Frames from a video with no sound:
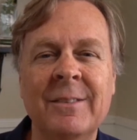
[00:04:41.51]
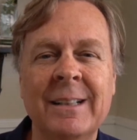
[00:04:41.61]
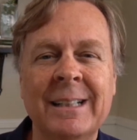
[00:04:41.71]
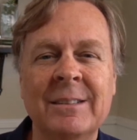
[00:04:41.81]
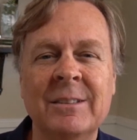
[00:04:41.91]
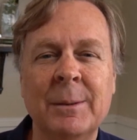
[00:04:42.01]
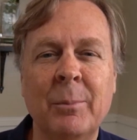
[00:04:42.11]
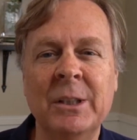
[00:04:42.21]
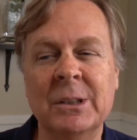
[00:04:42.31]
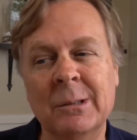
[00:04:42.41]
again,
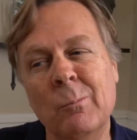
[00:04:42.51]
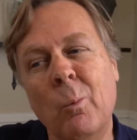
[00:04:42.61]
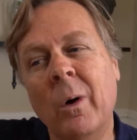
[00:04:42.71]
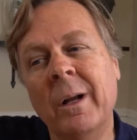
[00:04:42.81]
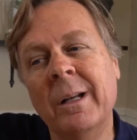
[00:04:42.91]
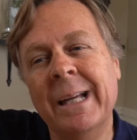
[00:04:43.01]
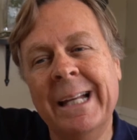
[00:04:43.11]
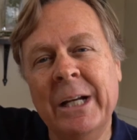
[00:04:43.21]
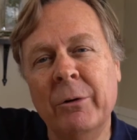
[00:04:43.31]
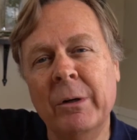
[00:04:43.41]
separation, one
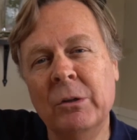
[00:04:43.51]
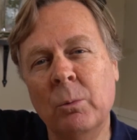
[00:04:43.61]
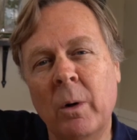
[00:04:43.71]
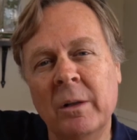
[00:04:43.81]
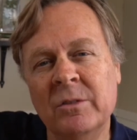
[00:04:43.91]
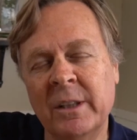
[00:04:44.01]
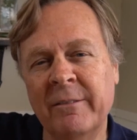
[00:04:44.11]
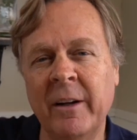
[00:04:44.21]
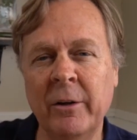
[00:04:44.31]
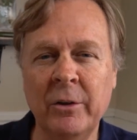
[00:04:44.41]
adhering to one set of
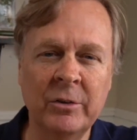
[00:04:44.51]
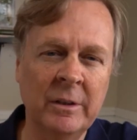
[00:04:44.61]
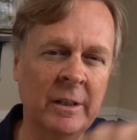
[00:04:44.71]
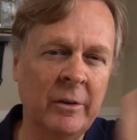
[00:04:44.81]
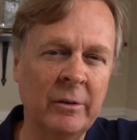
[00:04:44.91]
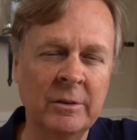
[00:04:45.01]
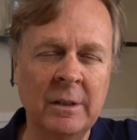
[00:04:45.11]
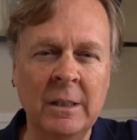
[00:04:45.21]
values and the other